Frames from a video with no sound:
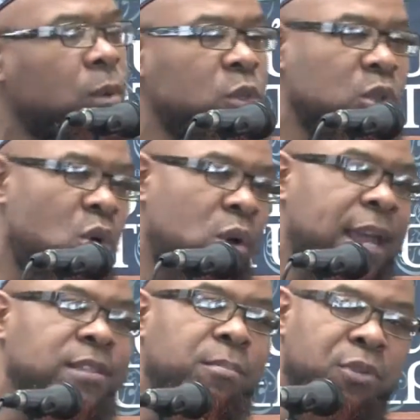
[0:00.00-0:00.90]
He was caught
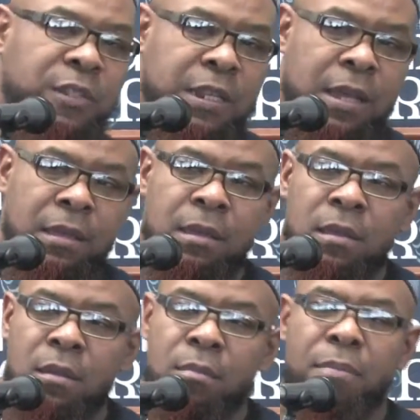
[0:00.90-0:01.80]
as a prisoner
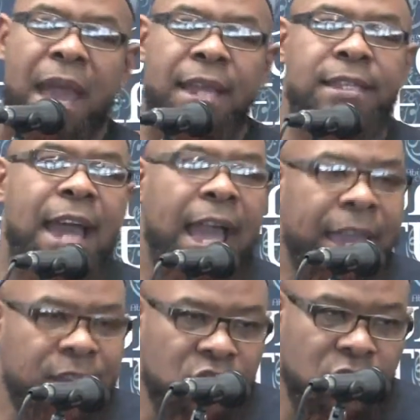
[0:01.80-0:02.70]
by
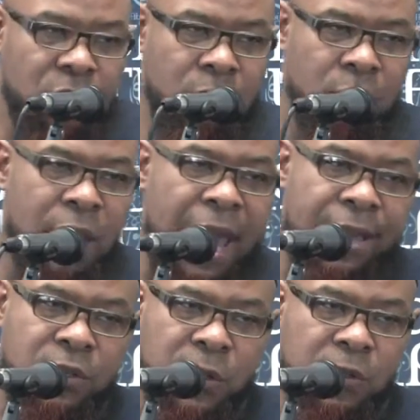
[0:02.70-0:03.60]
Daesh,
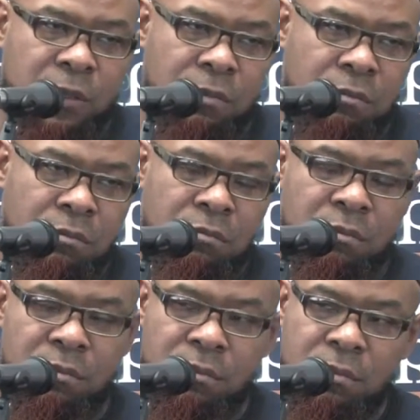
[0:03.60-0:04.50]
ISIS.
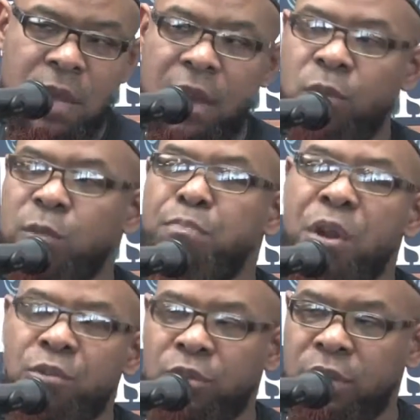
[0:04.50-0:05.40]
And he was
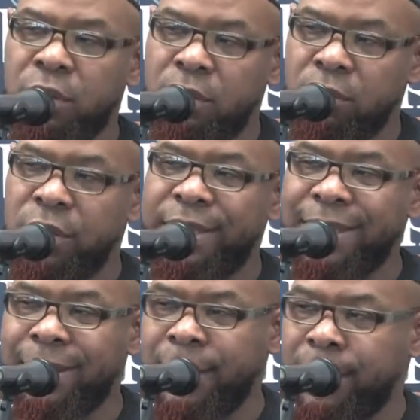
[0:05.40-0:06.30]
burnt
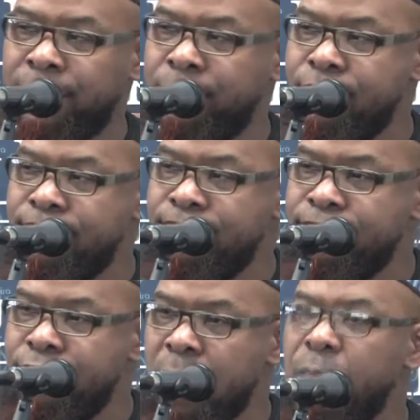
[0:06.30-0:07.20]
recently,
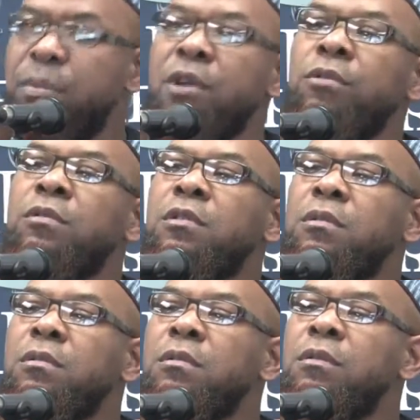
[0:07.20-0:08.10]

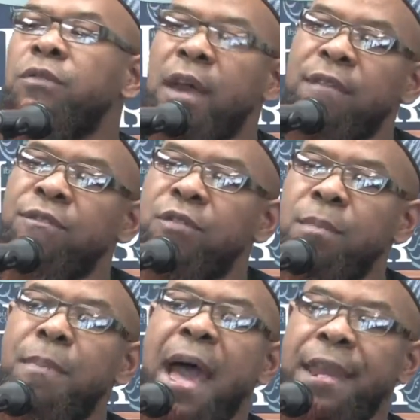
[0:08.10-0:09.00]
burnt for
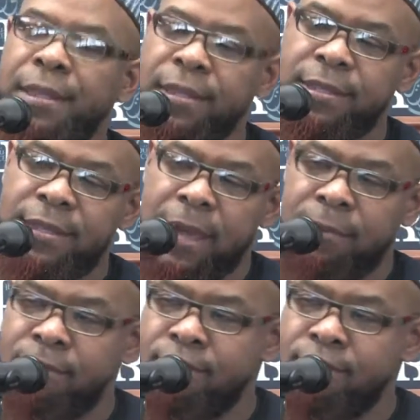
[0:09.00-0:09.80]
everybody to see.